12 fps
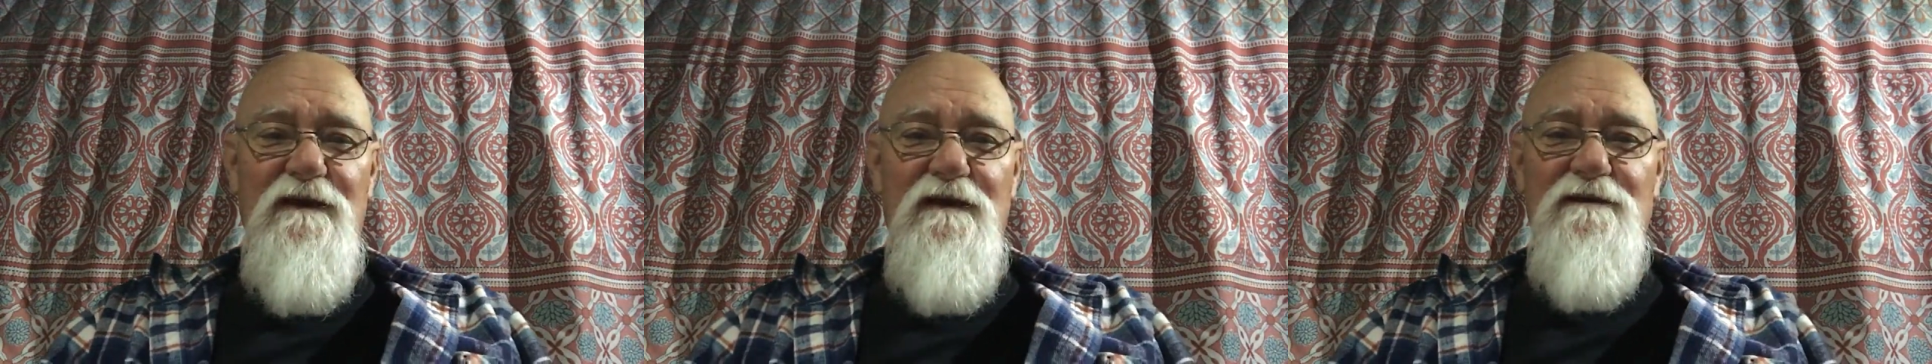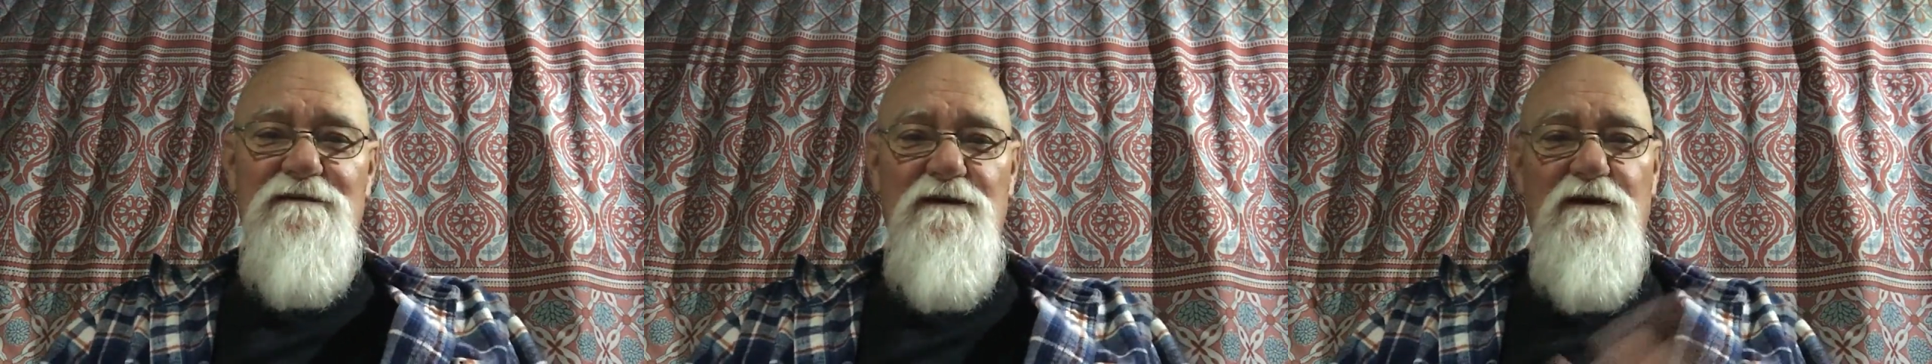
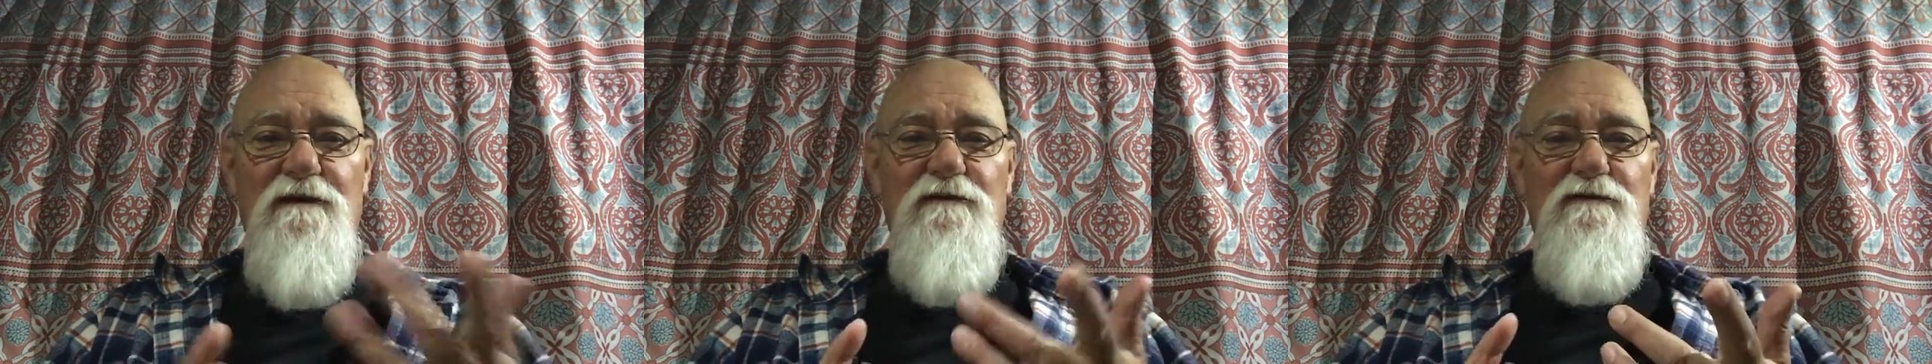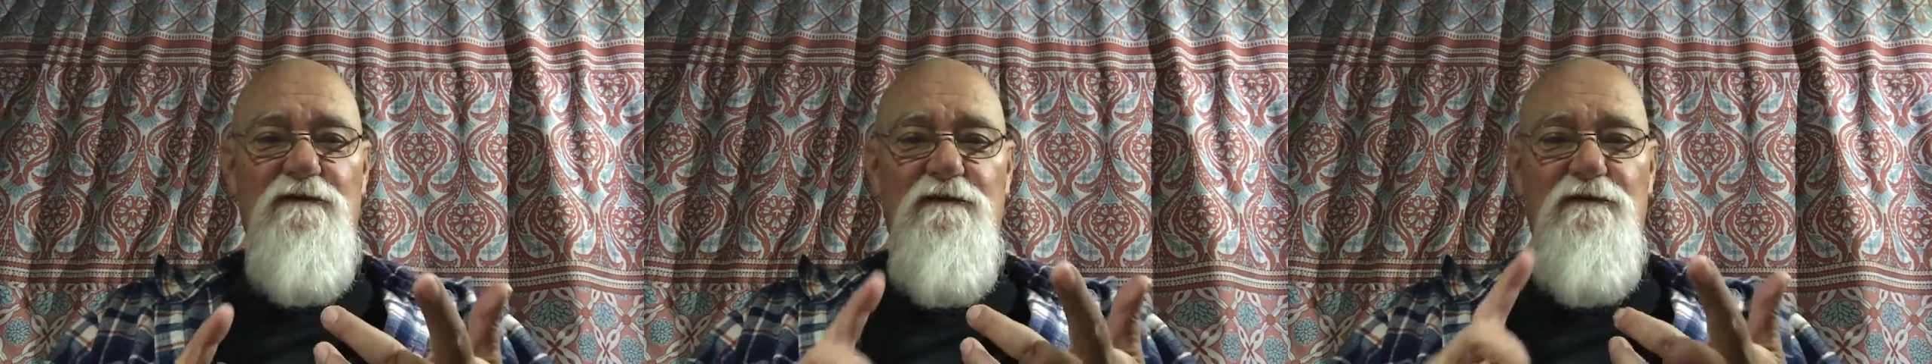it's
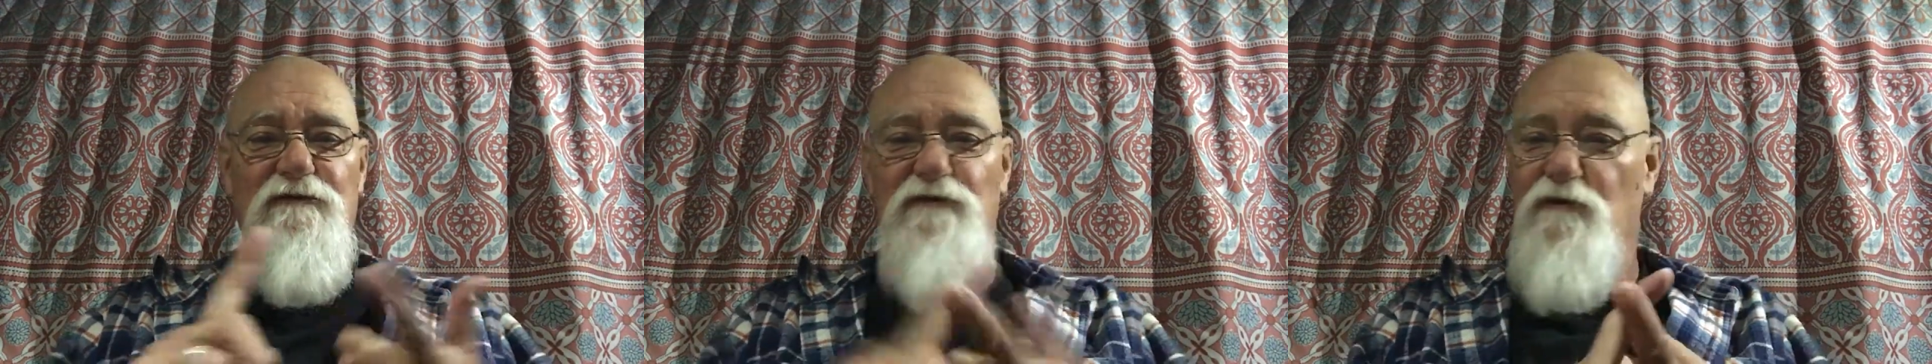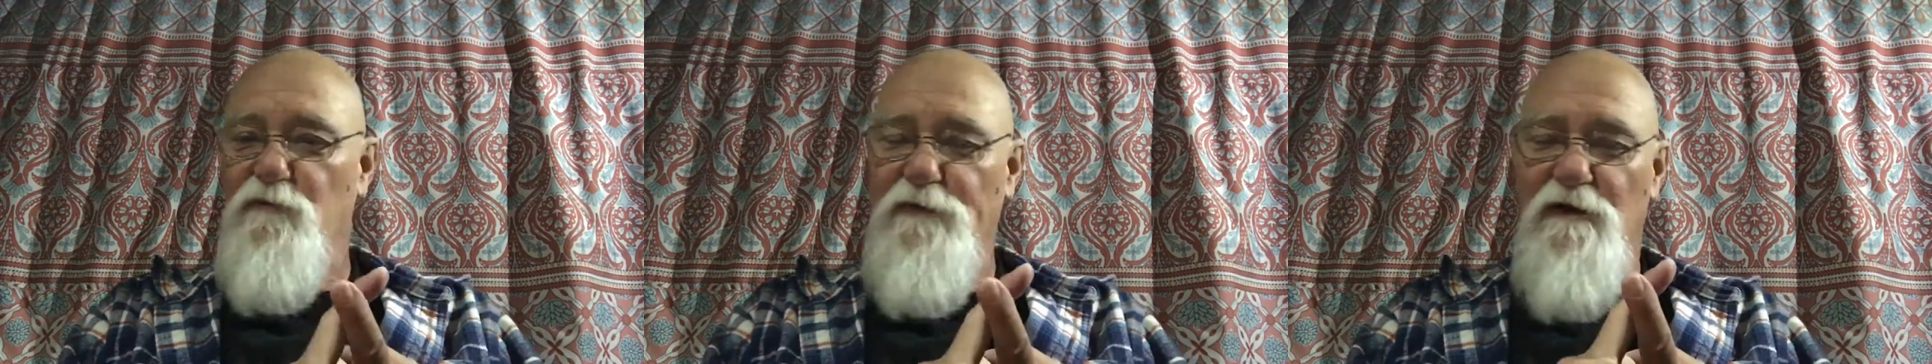either
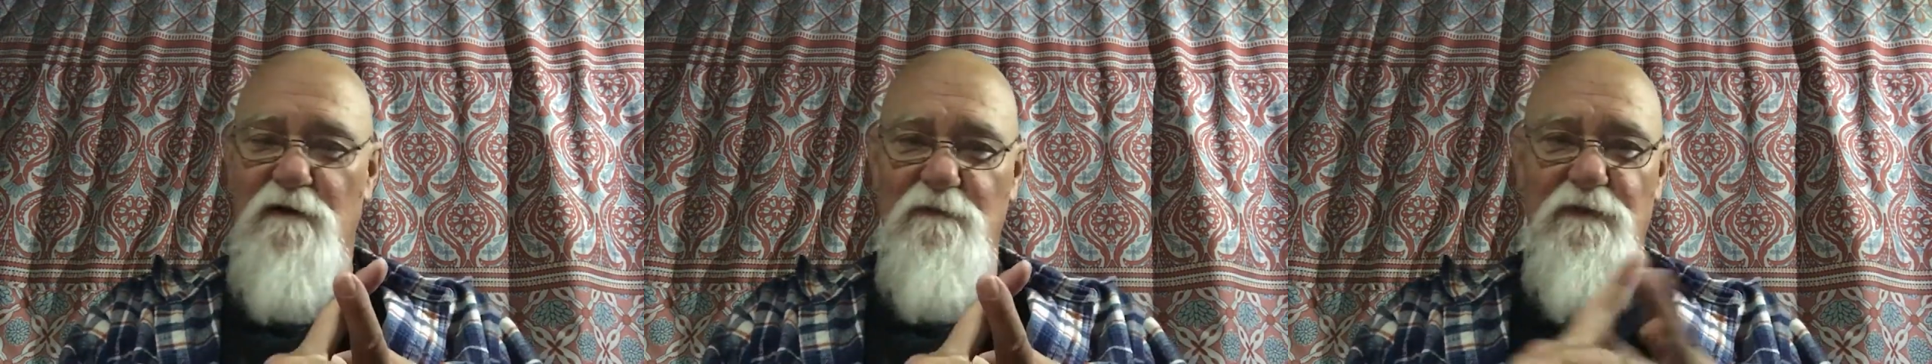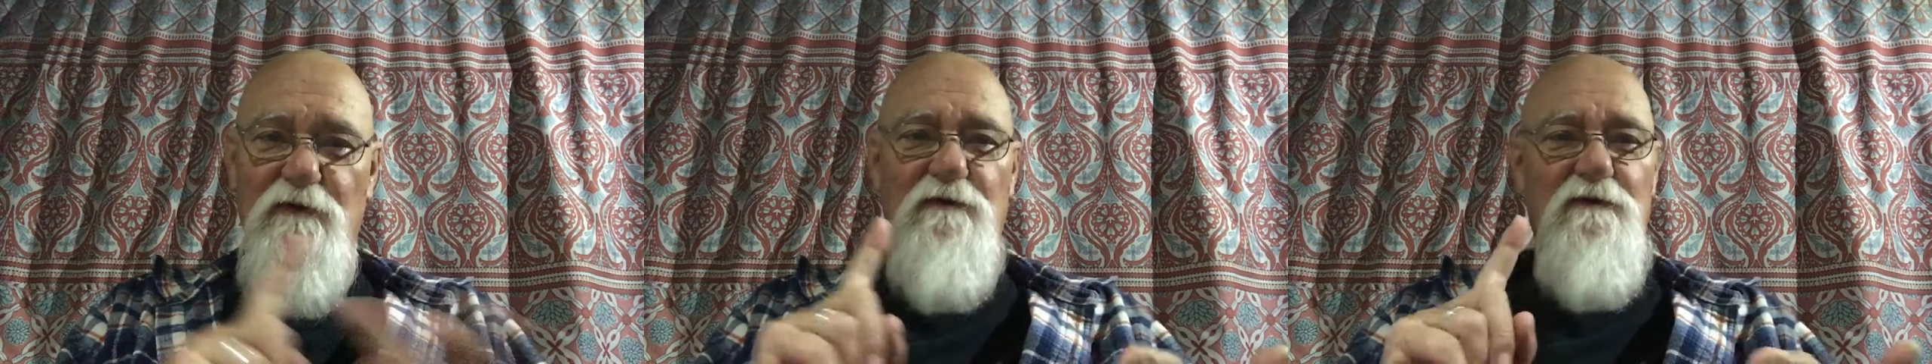fuel
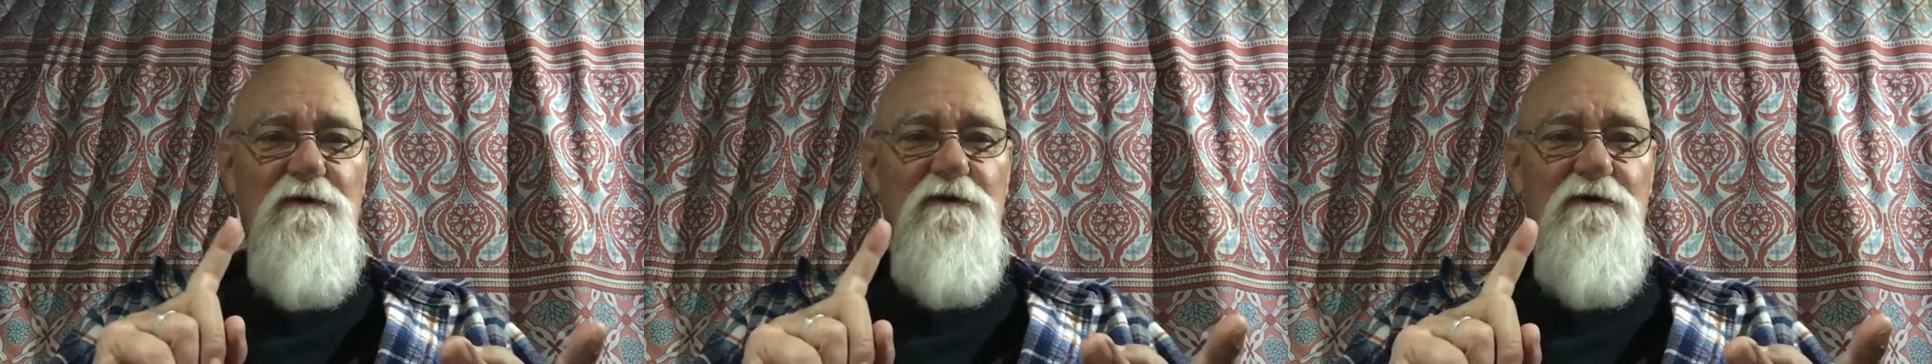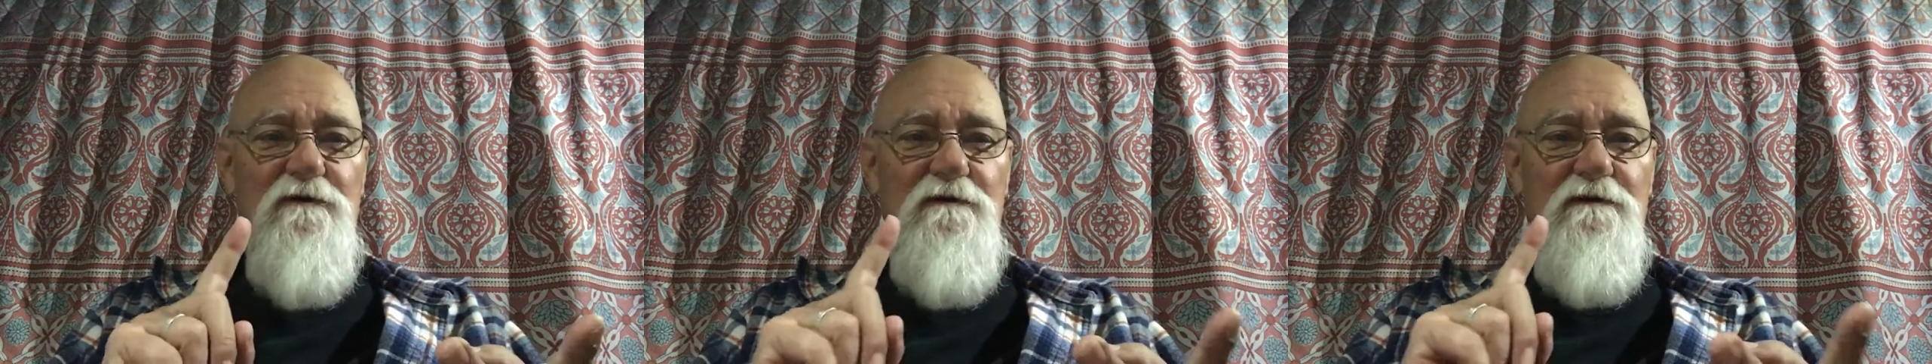pump
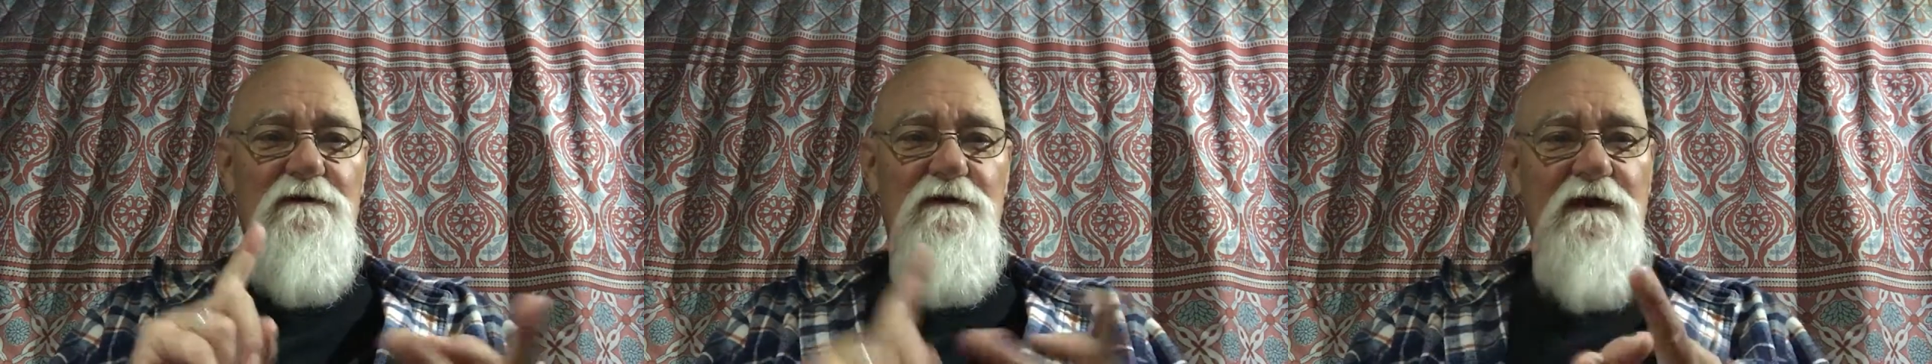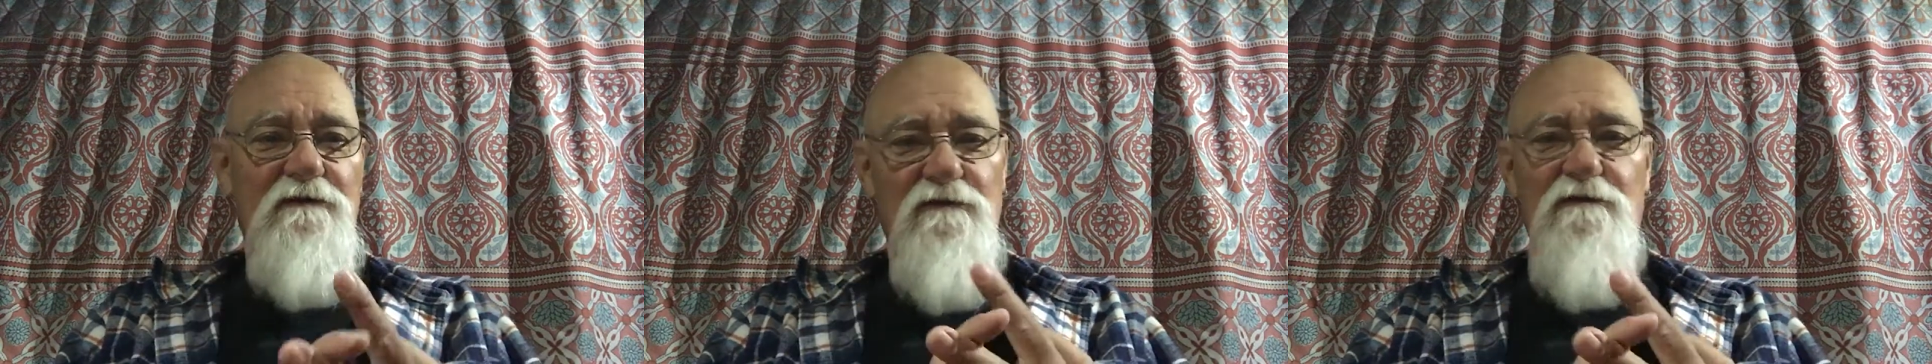or
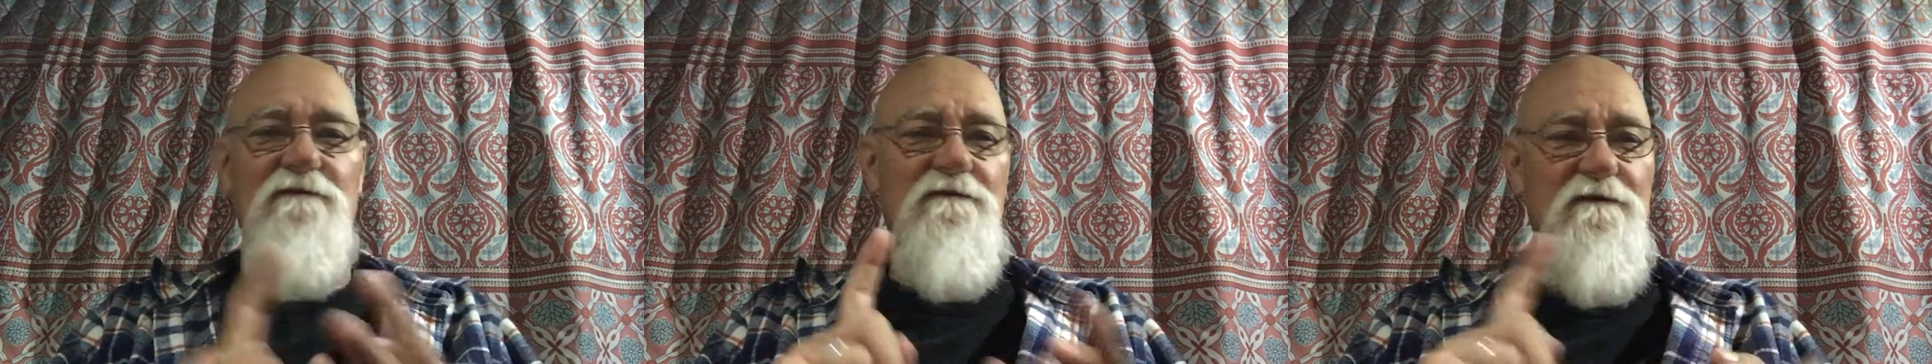electrical,